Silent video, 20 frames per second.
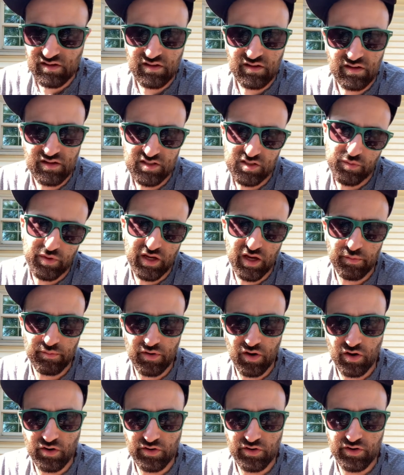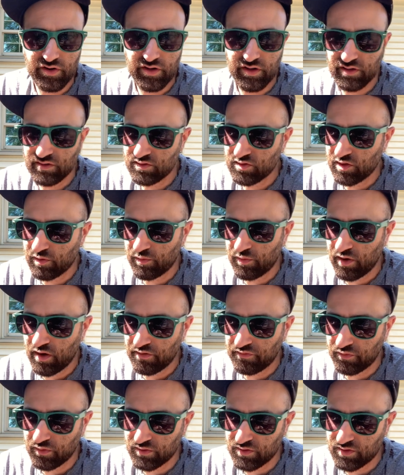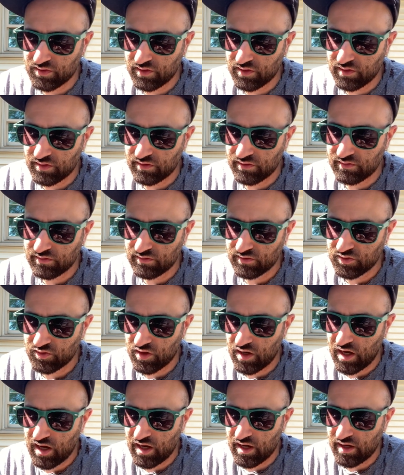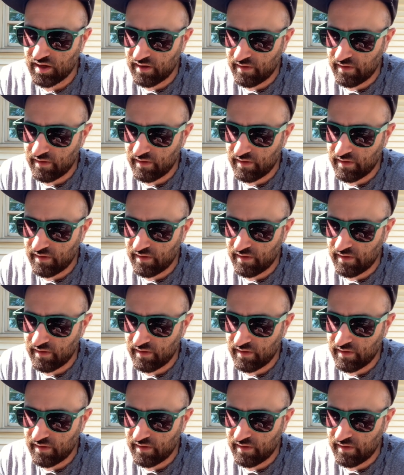This will become harder to trim off once they're dry.